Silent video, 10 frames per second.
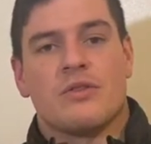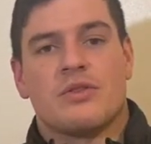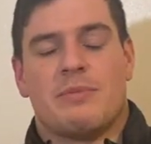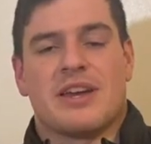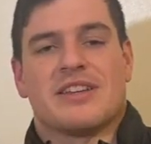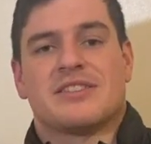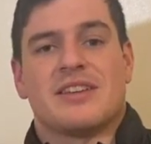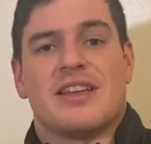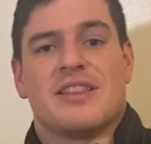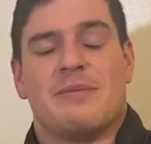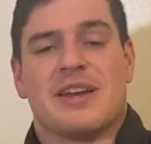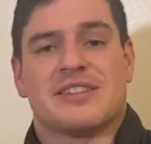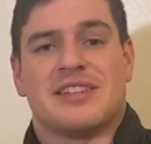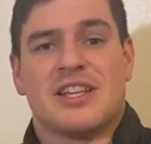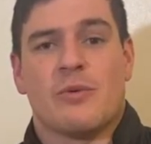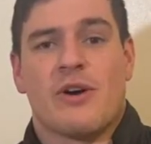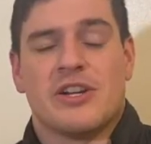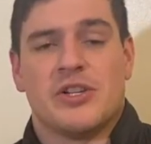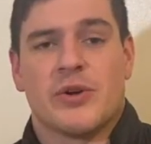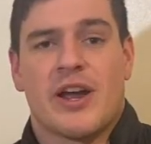the biggest thing you want
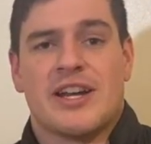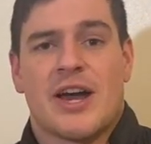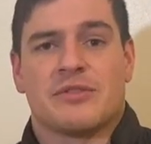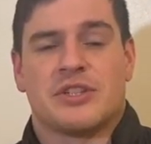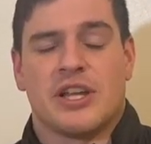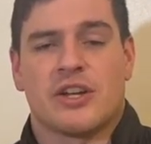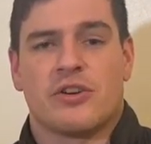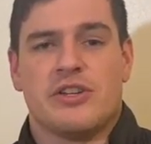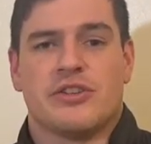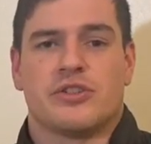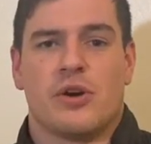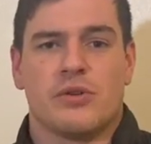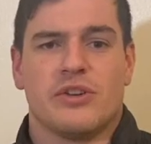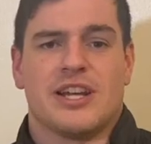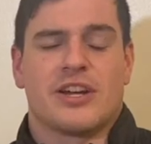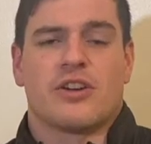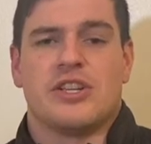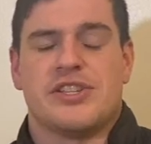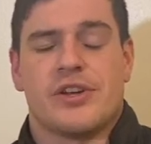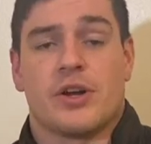to do right now is to increase your total and
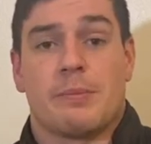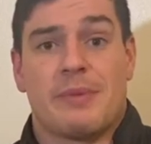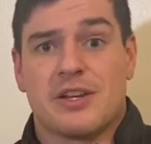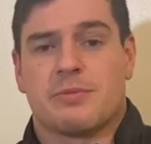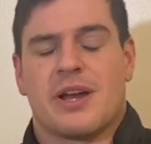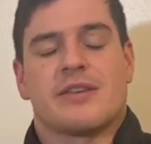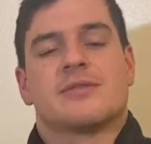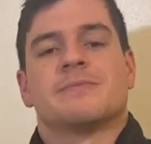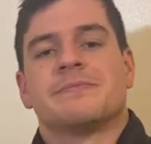increase your bench press.